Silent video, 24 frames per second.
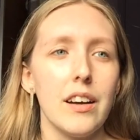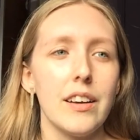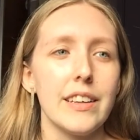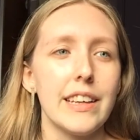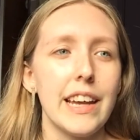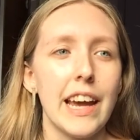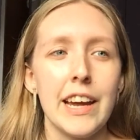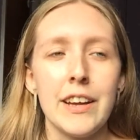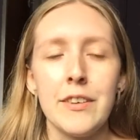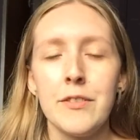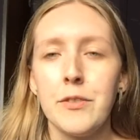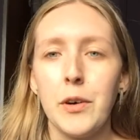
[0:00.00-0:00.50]

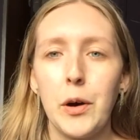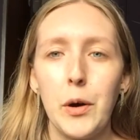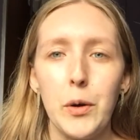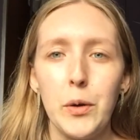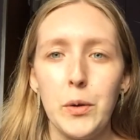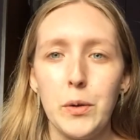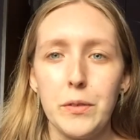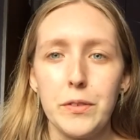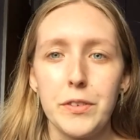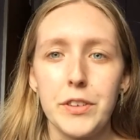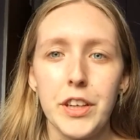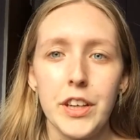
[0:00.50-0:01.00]
get
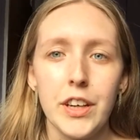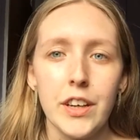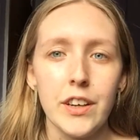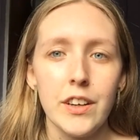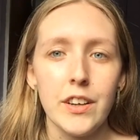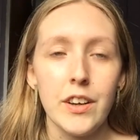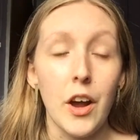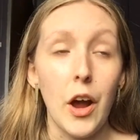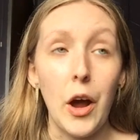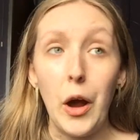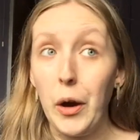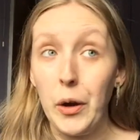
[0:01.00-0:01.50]
involved
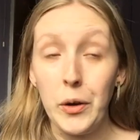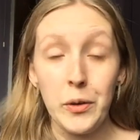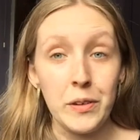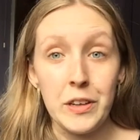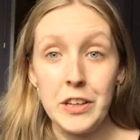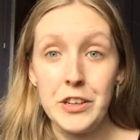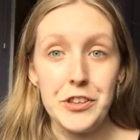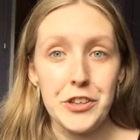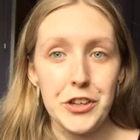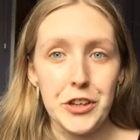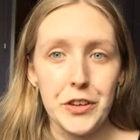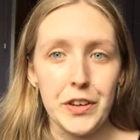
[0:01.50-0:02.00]

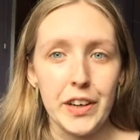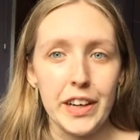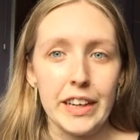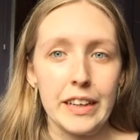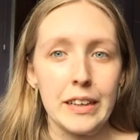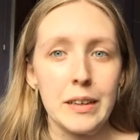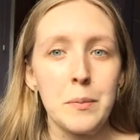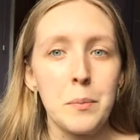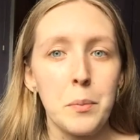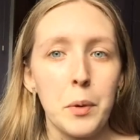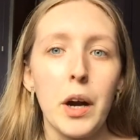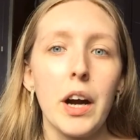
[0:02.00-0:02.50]
only
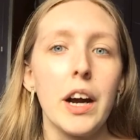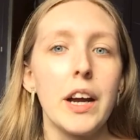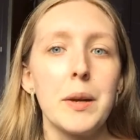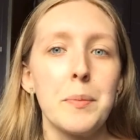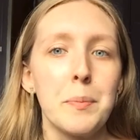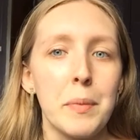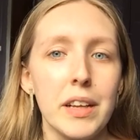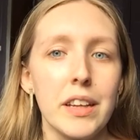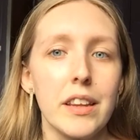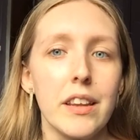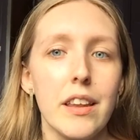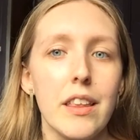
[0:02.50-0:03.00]
during Pride
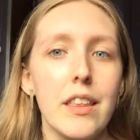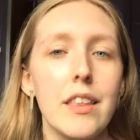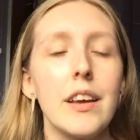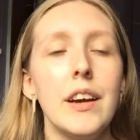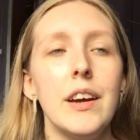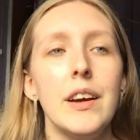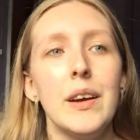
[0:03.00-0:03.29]
Month